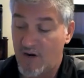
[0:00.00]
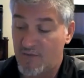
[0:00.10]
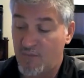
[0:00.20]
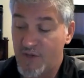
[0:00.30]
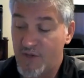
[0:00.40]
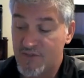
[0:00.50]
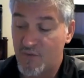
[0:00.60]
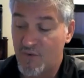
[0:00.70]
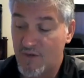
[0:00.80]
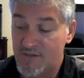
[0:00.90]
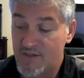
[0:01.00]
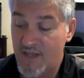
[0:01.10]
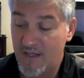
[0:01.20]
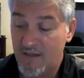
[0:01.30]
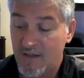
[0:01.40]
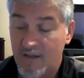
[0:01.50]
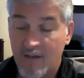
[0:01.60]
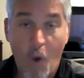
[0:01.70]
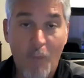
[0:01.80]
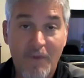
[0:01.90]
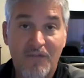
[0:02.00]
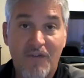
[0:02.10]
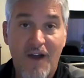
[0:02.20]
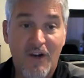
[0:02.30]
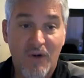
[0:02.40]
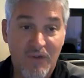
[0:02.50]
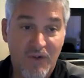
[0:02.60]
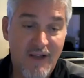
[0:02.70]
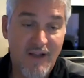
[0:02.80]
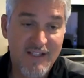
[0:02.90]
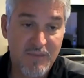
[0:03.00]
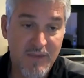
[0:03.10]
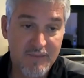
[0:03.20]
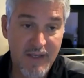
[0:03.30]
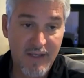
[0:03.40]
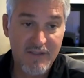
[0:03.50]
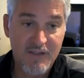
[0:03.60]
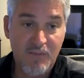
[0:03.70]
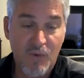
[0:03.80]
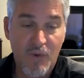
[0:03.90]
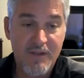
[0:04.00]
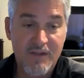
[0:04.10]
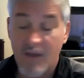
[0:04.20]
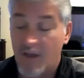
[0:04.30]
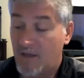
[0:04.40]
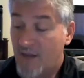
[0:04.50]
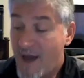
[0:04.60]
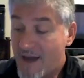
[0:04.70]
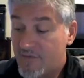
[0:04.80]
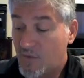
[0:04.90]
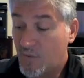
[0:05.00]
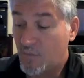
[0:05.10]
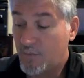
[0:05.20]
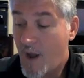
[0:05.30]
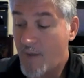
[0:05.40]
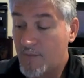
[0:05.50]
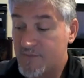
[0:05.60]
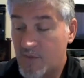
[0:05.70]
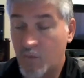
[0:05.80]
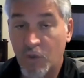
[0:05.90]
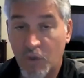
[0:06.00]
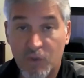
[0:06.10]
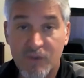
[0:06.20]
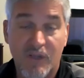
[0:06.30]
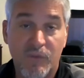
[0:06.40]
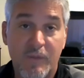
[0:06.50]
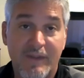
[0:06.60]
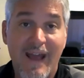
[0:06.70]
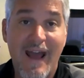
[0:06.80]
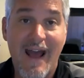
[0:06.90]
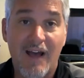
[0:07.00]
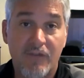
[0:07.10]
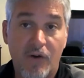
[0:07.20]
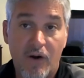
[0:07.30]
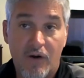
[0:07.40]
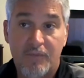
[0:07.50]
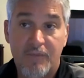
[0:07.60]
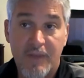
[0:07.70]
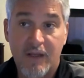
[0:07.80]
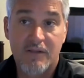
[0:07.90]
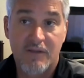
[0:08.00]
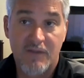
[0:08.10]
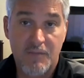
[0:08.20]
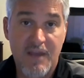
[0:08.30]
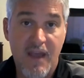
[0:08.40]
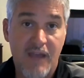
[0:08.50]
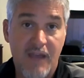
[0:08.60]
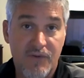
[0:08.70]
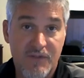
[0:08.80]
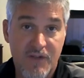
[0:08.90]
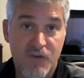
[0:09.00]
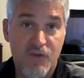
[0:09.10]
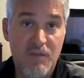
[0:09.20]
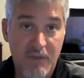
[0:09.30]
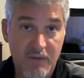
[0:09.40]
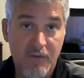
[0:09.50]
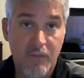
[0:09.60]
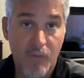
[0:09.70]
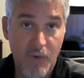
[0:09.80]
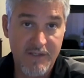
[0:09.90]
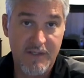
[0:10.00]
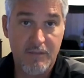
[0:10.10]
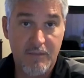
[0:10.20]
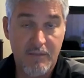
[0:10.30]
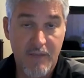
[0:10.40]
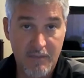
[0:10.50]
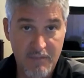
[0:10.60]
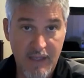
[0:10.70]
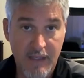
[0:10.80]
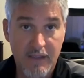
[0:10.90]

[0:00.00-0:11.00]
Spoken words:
Boys are the ones that open fire on their classmates. Boys, a lot of the problems that girls and women have are because of the behaviors and the treatment from boys and men.